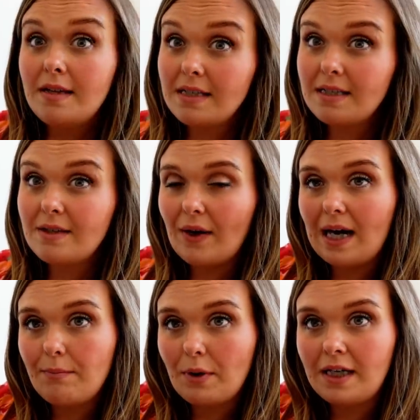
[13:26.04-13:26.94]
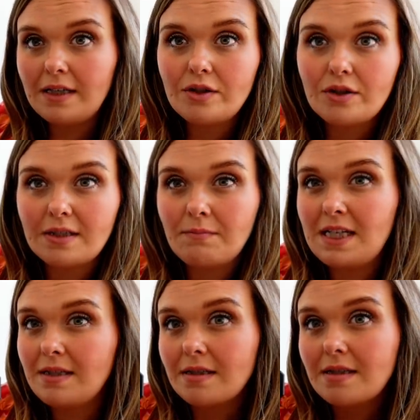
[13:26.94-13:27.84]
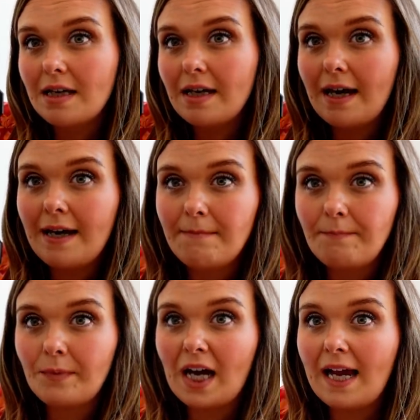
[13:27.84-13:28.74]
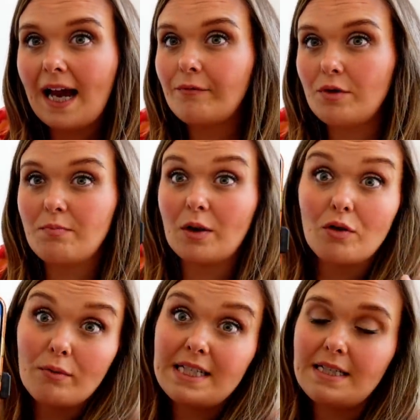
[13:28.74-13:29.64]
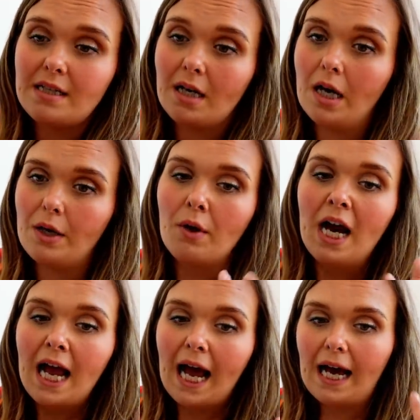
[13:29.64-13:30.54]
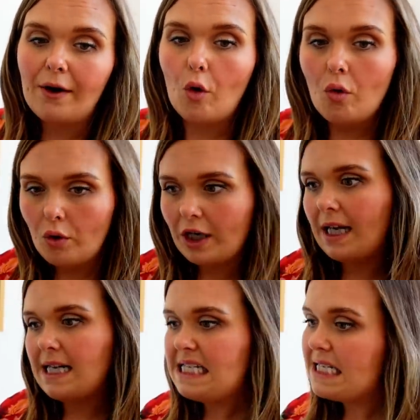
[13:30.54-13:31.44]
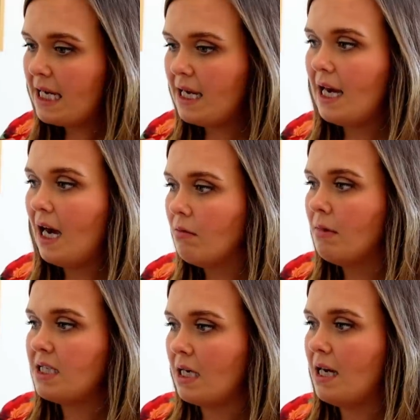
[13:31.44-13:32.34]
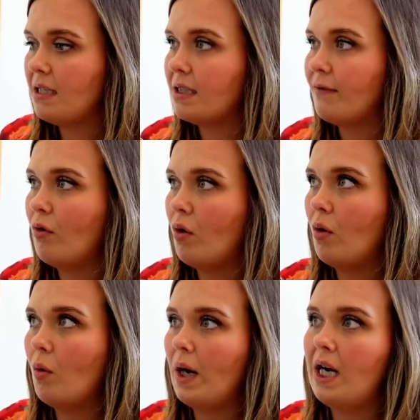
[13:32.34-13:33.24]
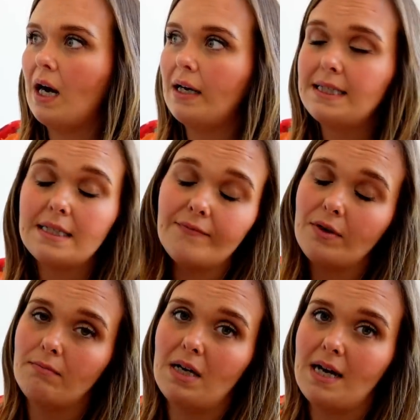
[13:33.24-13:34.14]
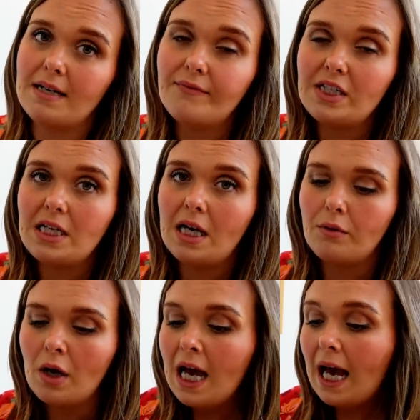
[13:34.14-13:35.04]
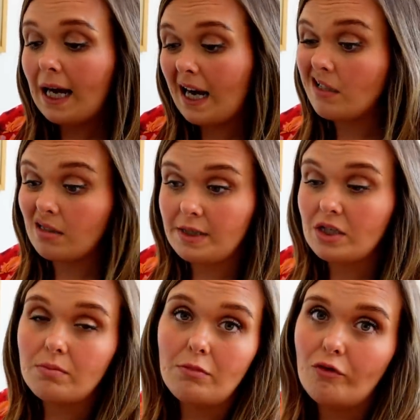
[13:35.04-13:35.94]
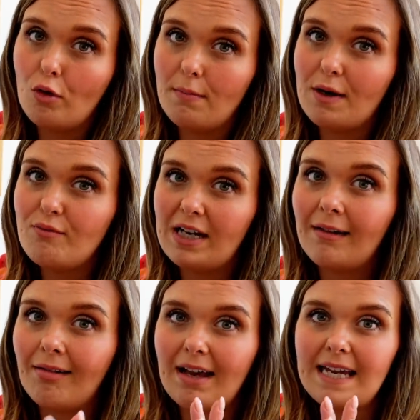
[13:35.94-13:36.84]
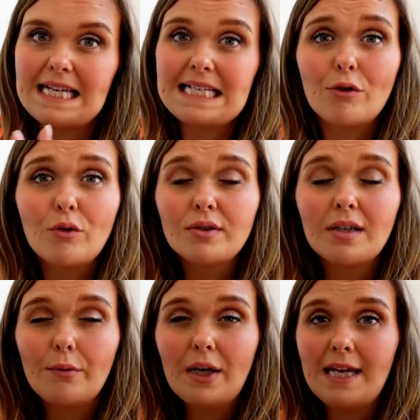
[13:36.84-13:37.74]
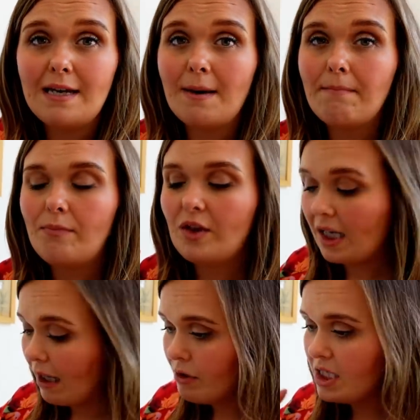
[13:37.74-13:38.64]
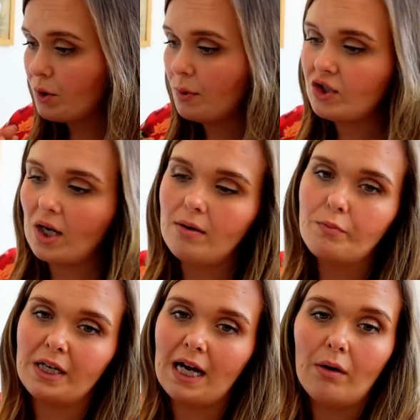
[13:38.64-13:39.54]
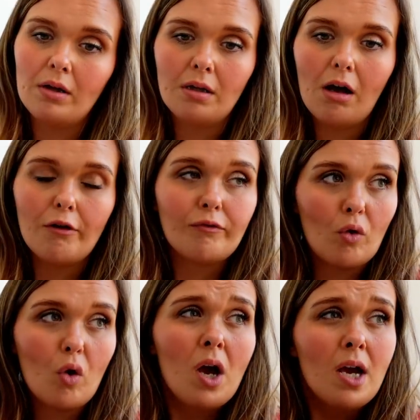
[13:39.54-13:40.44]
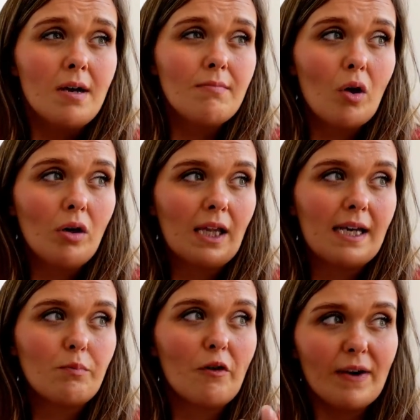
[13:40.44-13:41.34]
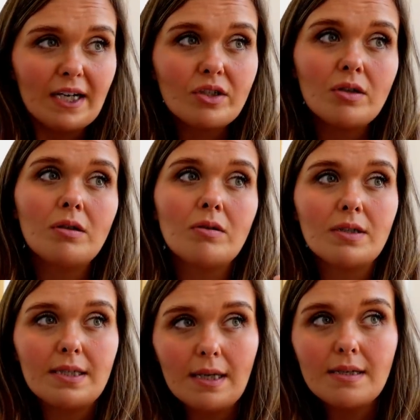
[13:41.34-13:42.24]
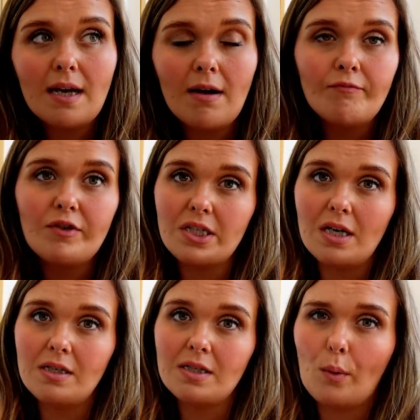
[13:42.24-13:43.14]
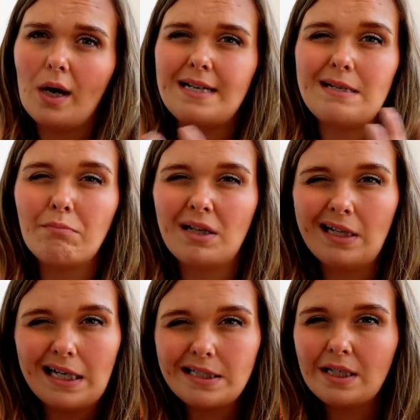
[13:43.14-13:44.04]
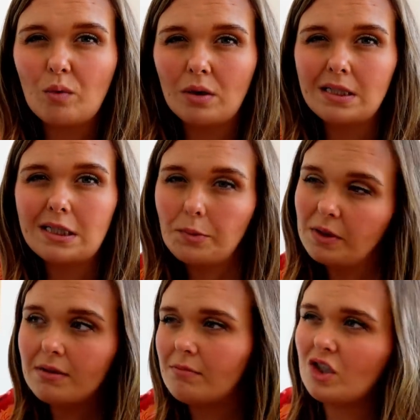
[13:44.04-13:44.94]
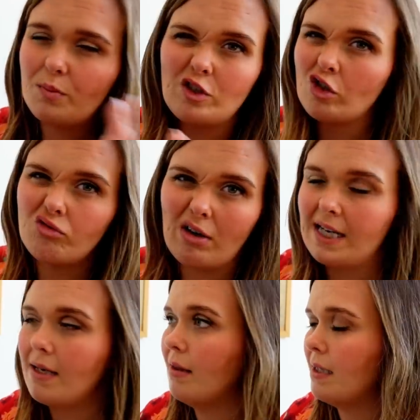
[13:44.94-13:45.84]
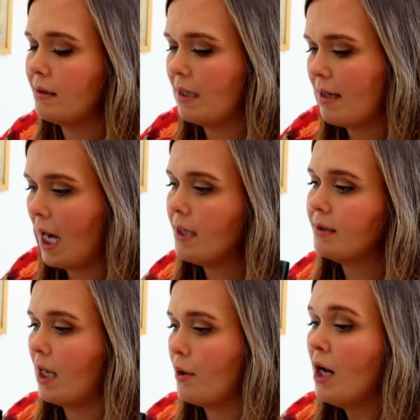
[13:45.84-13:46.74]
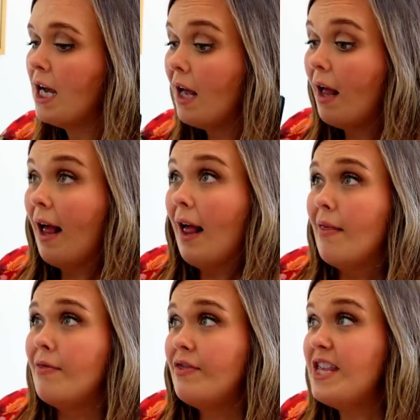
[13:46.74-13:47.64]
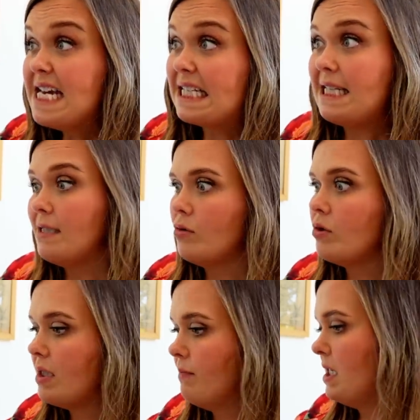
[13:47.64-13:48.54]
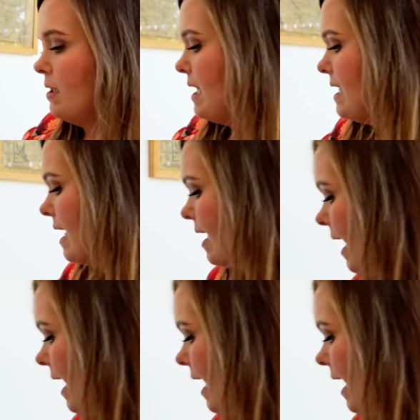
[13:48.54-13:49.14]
this is fab, and it just means that I have them both ready to go and organized here at my desk for when I need to film my next video. And as I mentioned before, my ring light is also in the garage, which I'll bring out a lot for more like professional or sit down videos where I need my lighting quality to be just right and things like that. So this is ultimately